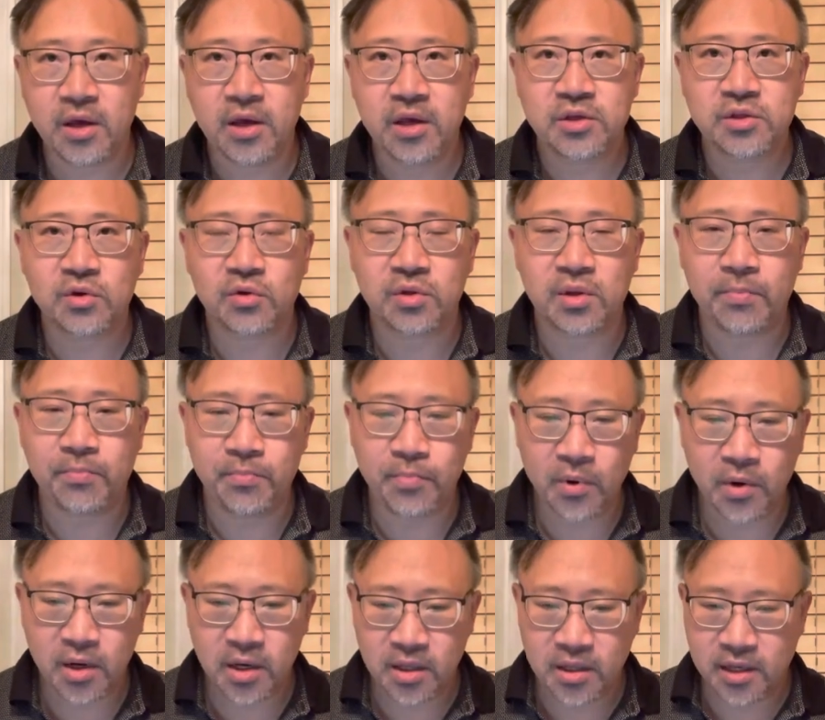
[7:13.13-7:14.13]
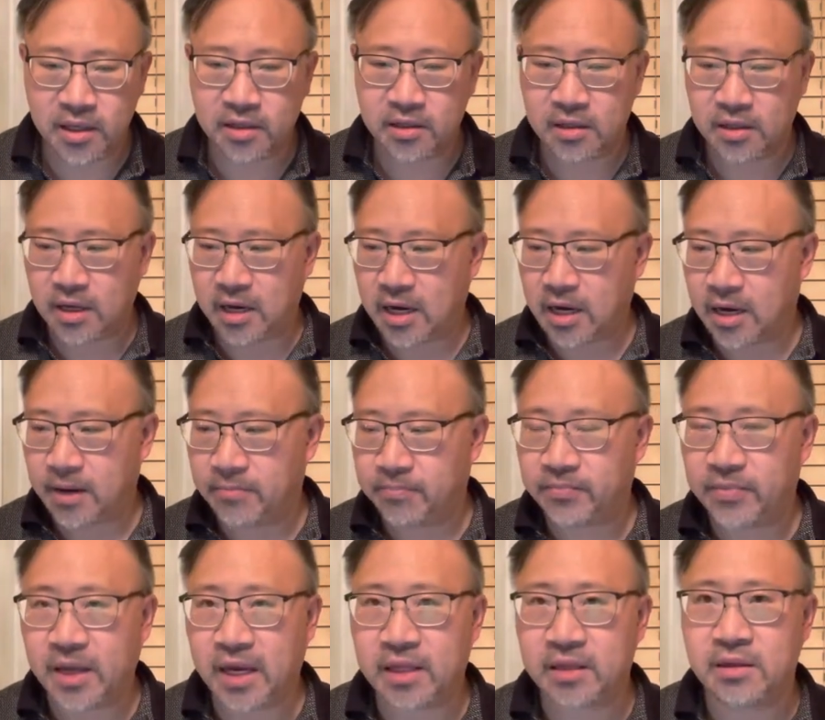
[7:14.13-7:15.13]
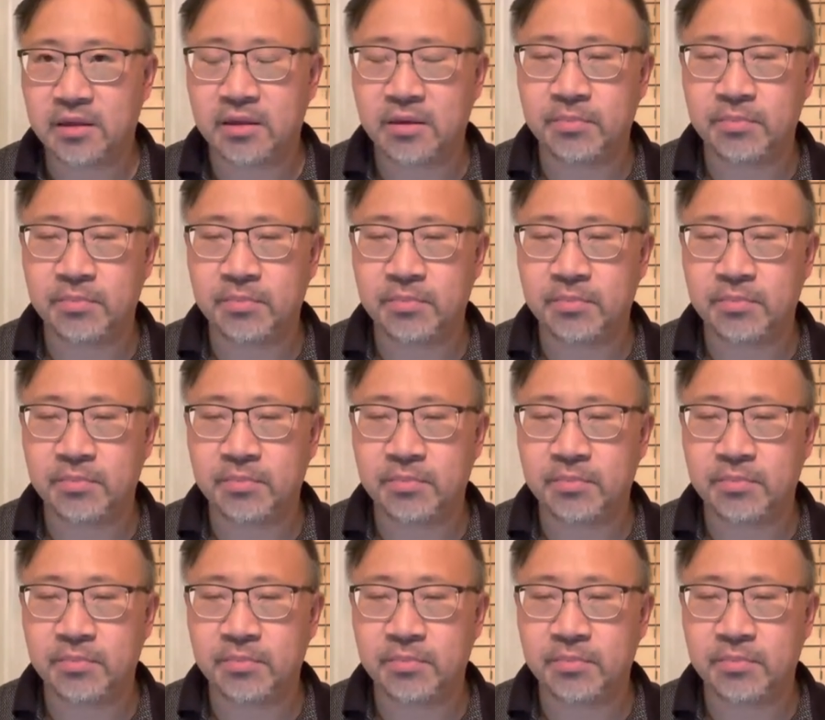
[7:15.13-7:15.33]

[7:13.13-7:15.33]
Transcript: So the booklet um, that